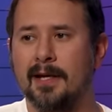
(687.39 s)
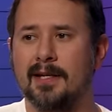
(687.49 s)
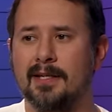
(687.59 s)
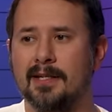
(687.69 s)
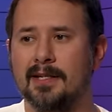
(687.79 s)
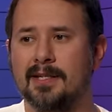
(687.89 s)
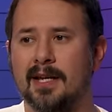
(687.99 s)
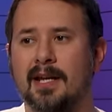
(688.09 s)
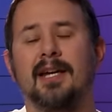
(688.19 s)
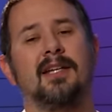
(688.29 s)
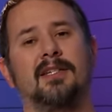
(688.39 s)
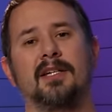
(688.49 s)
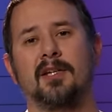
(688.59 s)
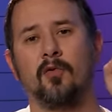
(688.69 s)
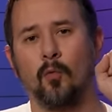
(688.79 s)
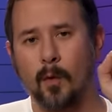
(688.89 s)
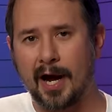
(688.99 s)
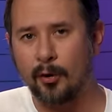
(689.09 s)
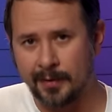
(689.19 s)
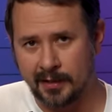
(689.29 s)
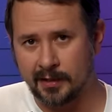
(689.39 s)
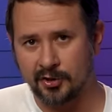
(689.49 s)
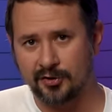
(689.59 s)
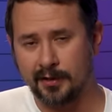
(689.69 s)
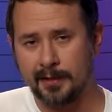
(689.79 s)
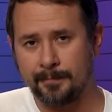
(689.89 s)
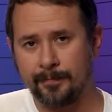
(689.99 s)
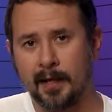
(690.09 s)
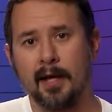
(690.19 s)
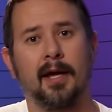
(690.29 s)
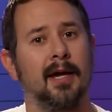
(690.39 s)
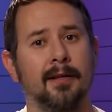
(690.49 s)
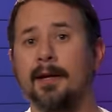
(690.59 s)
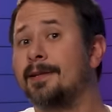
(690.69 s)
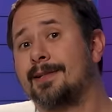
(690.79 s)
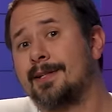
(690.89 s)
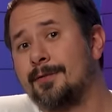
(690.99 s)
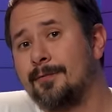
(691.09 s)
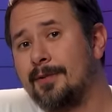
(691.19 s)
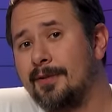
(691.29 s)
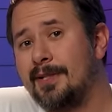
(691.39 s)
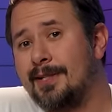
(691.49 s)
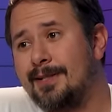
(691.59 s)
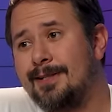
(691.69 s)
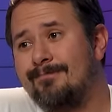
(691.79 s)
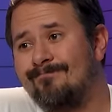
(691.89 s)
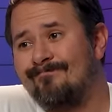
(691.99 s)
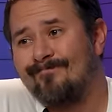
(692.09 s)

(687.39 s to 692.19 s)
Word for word: is it doesn't wow me initially, and then it doesn't really